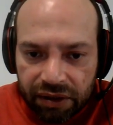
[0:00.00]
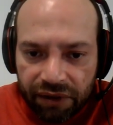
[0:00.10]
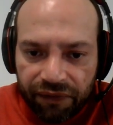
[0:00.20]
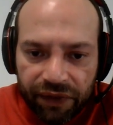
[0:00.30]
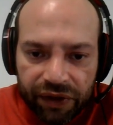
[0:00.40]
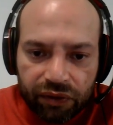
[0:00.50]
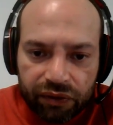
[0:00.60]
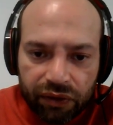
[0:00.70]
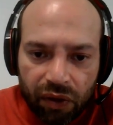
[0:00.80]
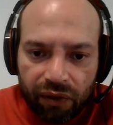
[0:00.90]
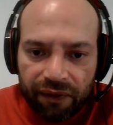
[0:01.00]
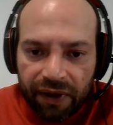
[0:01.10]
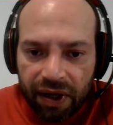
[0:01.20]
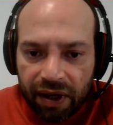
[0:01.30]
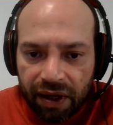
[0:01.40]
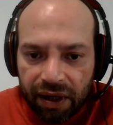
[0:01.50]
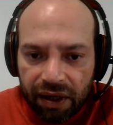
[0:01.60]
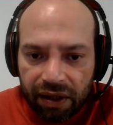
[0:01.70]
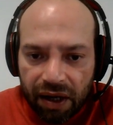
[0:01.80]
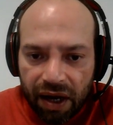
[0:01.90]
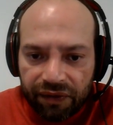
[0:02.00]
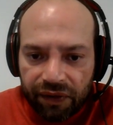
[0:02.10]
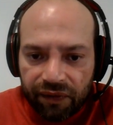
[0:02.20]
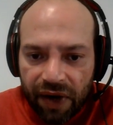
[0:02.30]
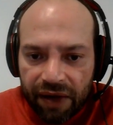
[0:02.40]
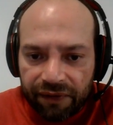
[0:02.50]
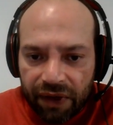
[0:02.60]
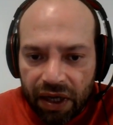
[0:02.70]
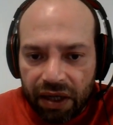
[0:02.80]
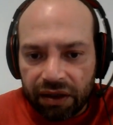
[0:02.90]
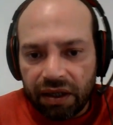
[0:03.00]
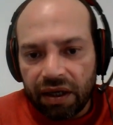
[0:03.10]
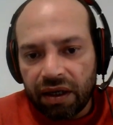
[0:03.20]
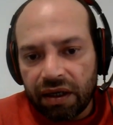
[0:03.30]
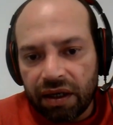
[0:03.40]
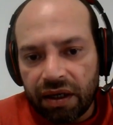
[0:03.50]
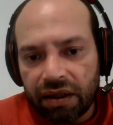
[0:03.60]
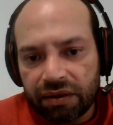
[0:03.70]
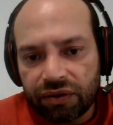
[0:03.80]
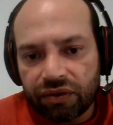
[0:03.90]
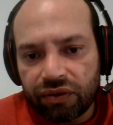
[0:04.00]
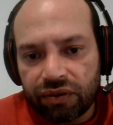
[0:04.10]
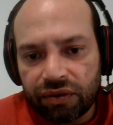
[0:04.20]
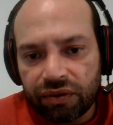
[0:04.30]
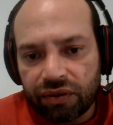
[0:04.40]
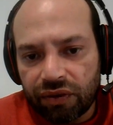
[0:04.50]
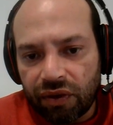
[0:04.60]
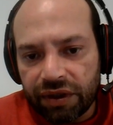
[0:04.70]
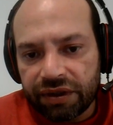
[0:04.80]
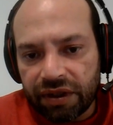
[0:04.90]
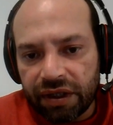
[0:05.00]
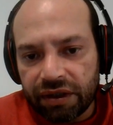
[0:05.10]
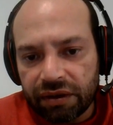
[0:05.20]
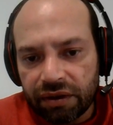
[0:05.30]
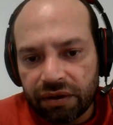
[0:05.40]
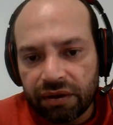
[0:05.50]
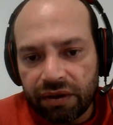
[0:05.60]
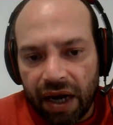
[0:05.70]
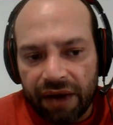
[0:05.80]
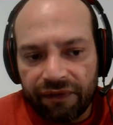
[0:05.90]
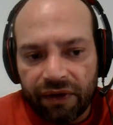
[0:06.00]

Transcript: the features of the hard disk drive and the solid state drive.